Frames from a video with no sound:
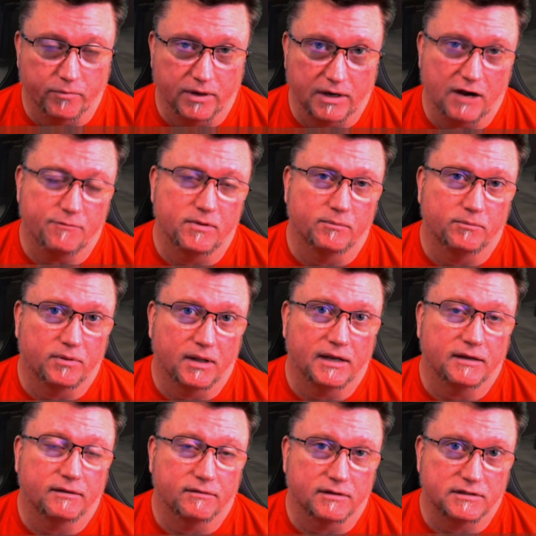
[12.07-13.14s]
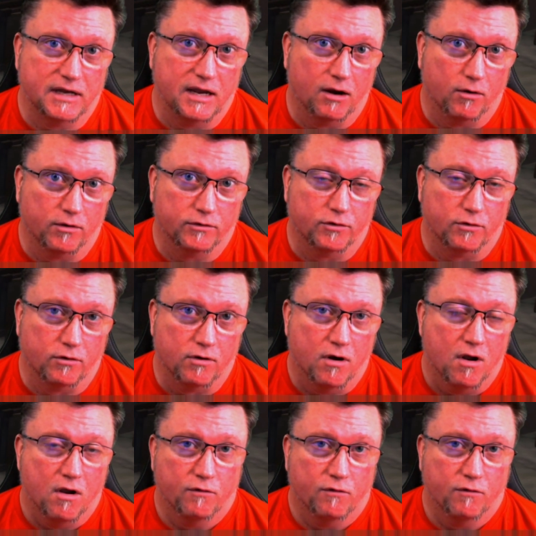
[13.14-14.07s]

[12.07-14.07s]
but I've been playing this character